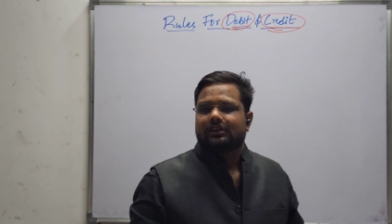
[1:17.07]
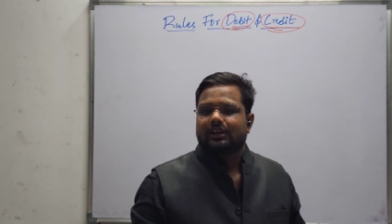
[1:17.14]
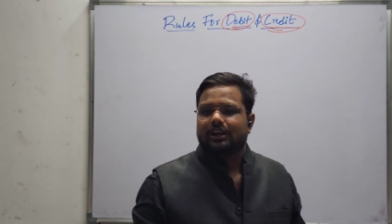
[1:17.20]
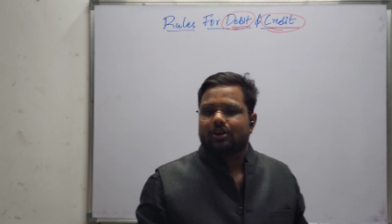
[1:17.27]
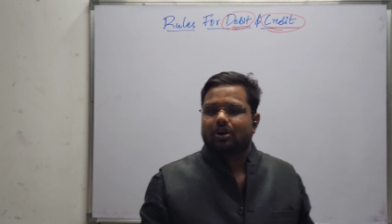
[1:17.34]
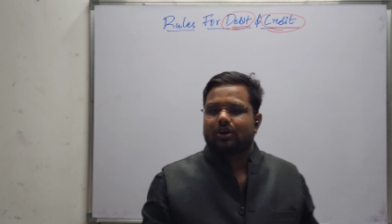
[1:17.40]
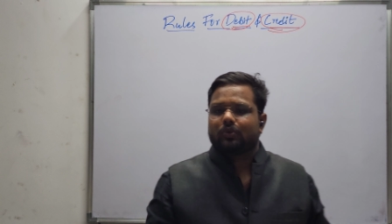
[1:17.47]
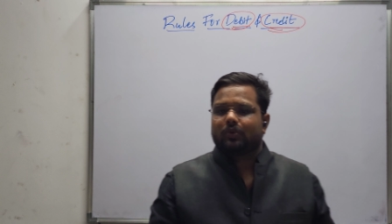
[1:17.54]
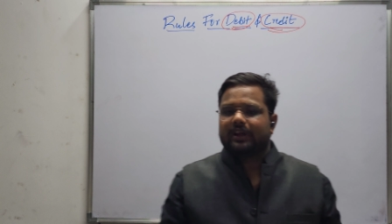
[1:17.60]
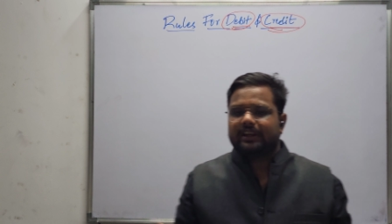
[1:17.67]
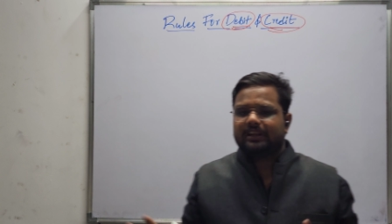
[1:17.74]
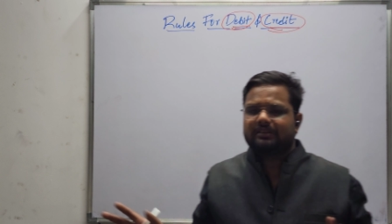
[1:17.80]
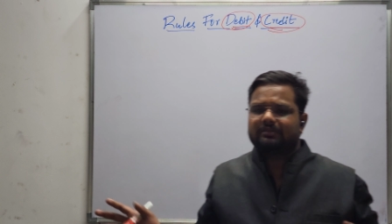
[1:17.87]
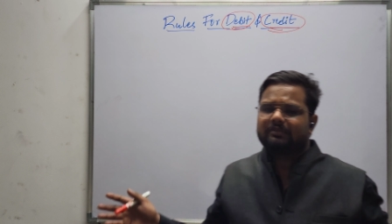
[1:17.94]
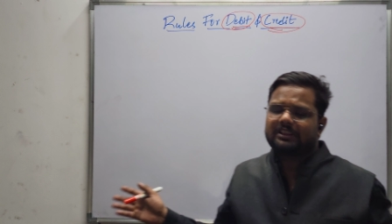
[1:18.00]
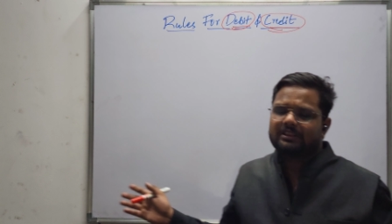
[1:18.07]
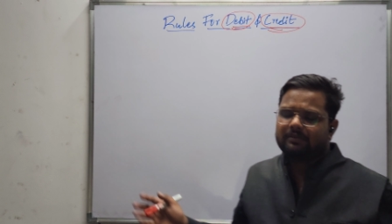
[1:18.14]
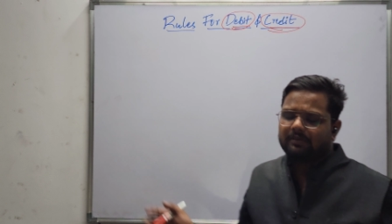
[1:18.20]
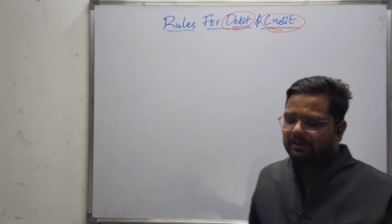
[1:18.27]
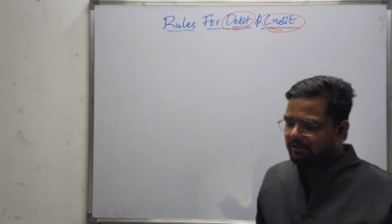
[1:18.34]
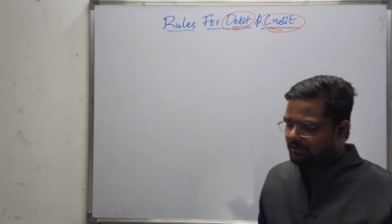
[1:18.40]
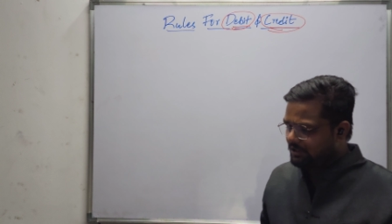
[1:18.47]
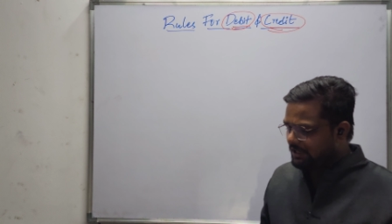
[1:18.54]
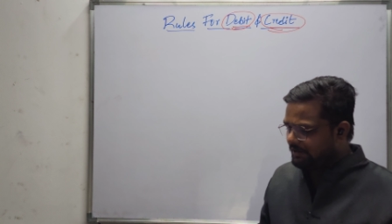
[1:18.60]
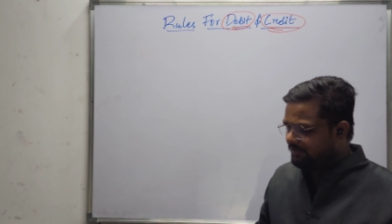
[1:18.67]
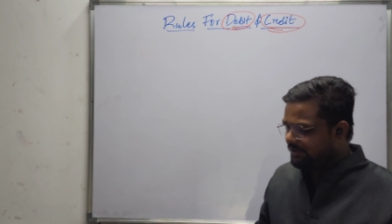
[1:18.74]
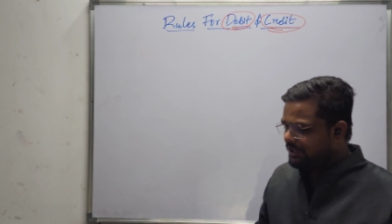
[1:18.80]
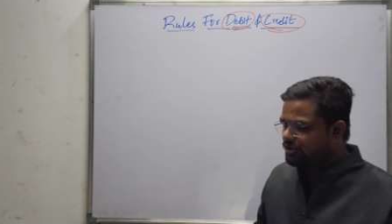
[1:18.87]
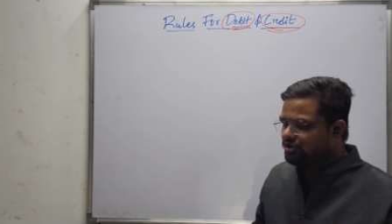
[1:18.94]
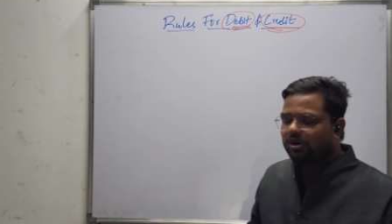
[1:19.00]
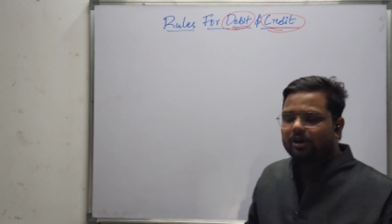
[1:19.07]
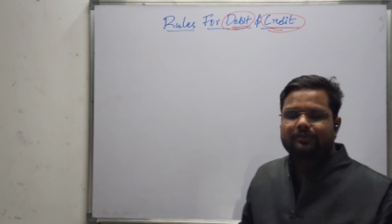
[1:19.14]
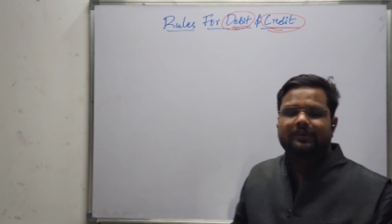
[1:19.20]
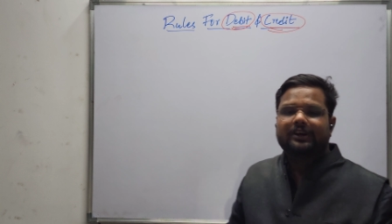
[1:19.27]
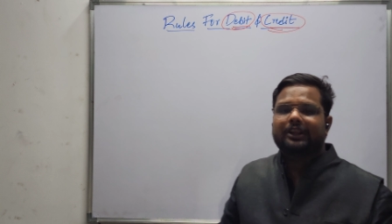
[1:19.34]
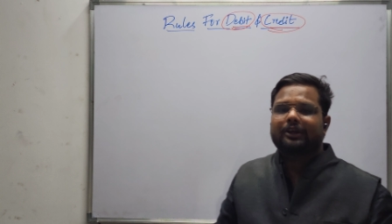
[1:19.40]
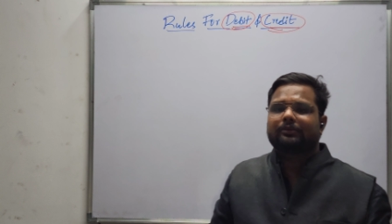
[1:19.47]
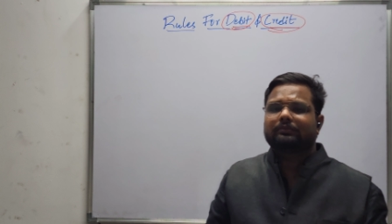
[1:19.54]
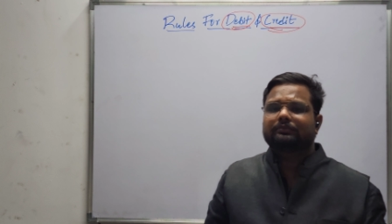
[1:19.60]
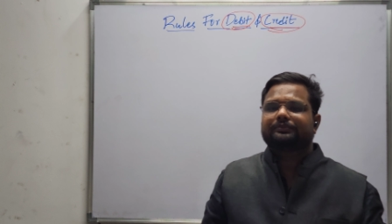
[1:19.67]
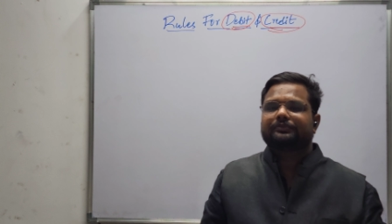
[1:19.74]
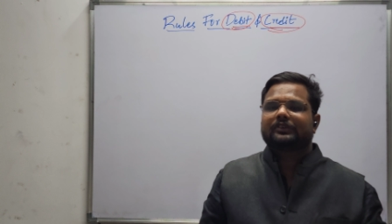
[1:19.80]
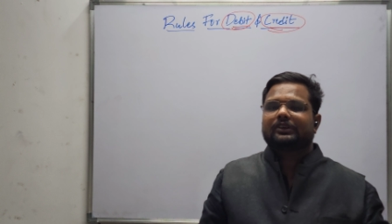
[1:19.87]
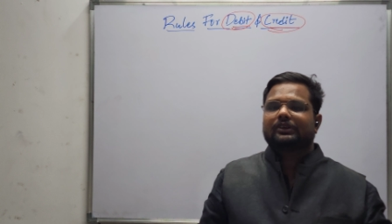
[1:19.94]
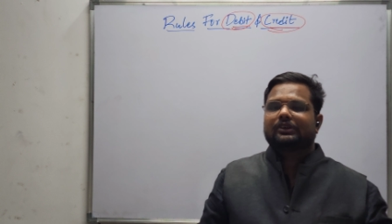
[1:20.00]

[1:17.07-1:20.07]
Need not worry with a very short video.